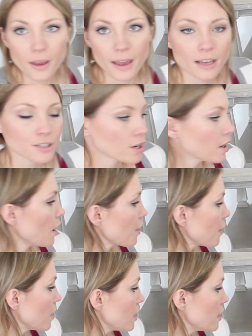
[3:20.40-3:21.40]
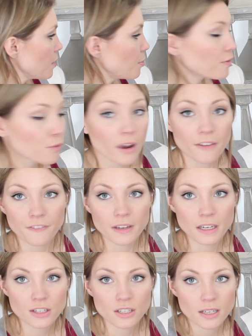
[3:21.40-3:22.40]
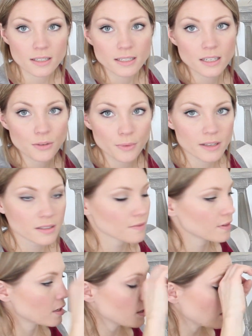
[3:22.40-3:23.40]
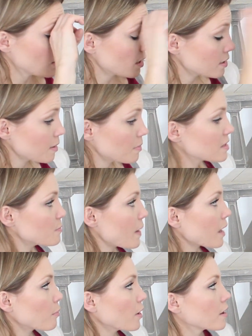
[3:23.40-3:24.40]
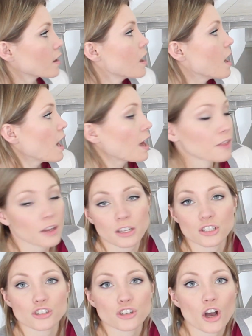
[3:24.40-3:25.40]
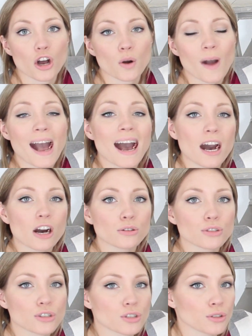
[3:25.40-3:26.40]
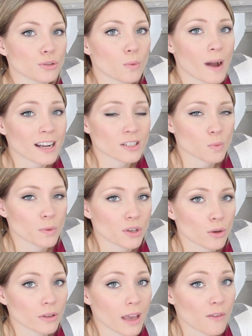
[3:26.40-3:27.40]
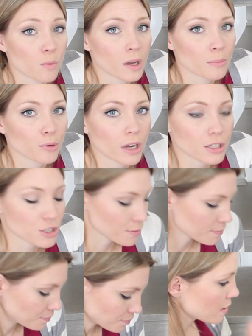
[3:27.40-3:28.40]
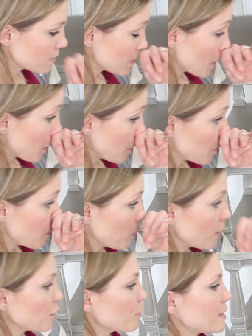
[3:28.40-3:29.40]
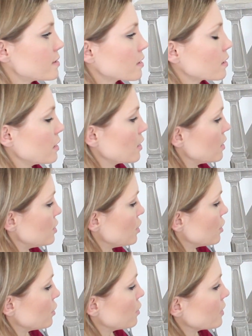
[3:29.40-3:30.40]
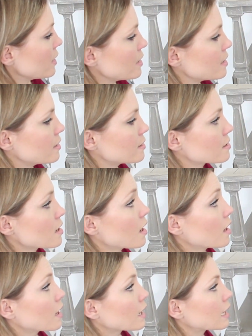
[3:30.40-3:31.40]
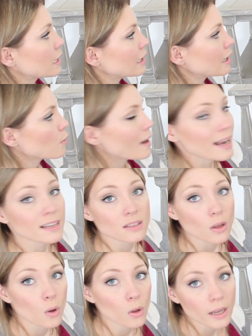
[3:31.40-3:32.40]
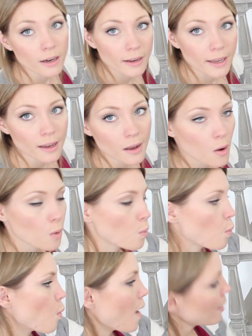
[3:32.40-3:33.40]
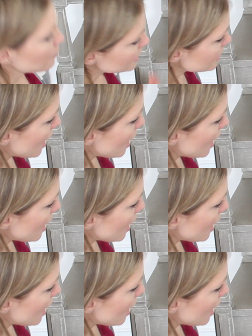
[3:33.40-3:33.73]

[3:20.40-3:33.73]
Okay, before I finished, because I did the rest of it except this back part, I thought I'd show how to wax when you only have one brush. So what you're basically going to do is clear wax the whole area, wipe it